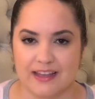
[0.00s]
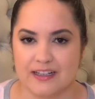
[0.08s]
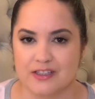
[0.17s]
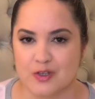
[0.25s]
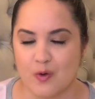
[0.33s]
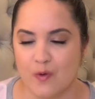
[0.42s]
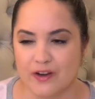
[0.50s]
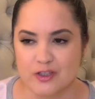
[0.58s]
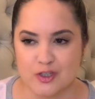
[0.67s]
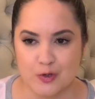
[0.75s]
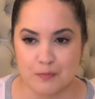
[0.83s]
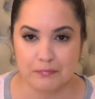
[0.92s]
it's
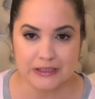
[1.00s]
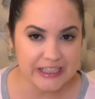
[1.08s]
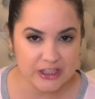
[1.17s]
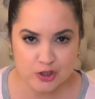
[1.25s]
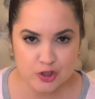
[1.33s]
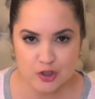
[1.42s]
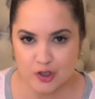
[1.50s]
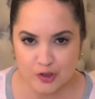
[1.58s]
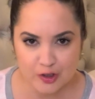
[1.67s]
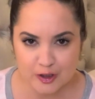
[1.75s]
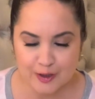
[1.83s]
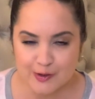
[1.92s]
going to bleach
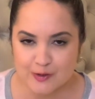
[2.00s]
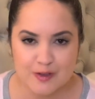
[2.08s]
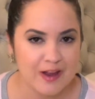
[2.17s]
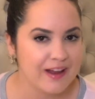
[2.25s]
your clothes,